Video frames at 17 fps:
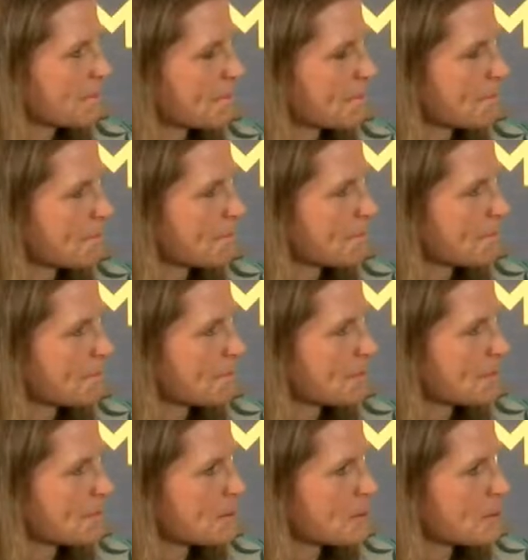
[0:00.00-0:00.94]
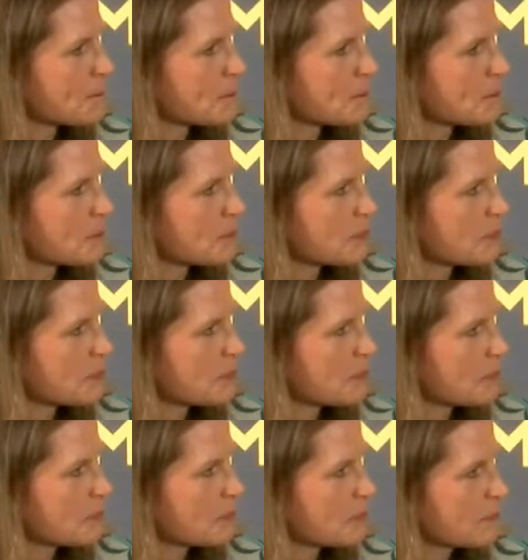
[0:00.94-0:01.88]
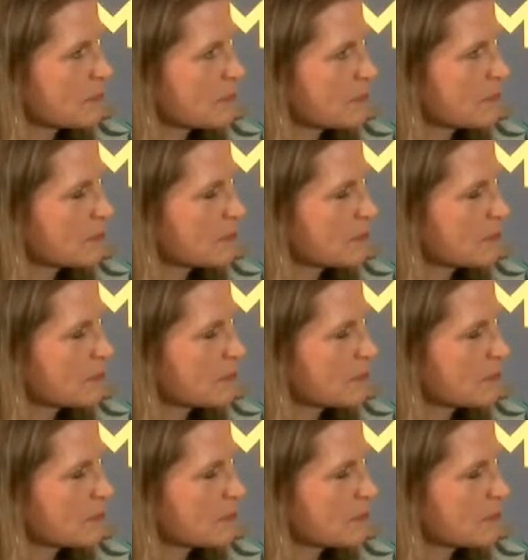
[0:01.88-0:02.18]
No words are spoken by the person on screen.